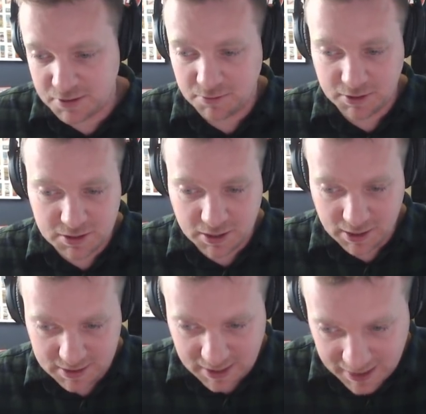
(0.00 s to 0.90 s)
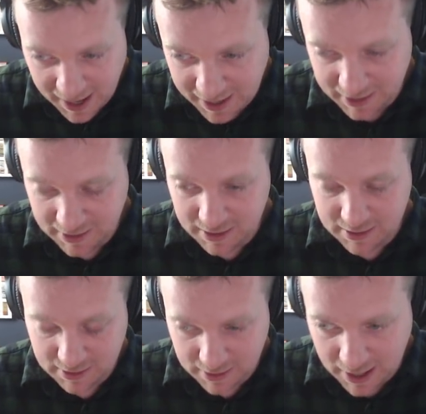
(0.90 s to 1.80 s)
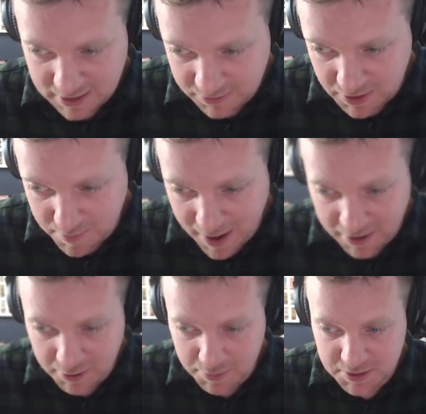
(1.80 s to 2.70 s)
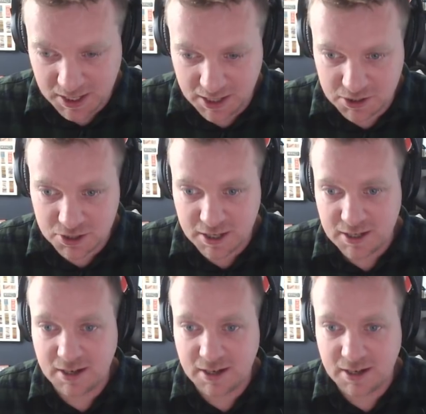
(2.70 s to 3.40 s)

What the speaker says: So we're just going to send that and ask for the battery percentage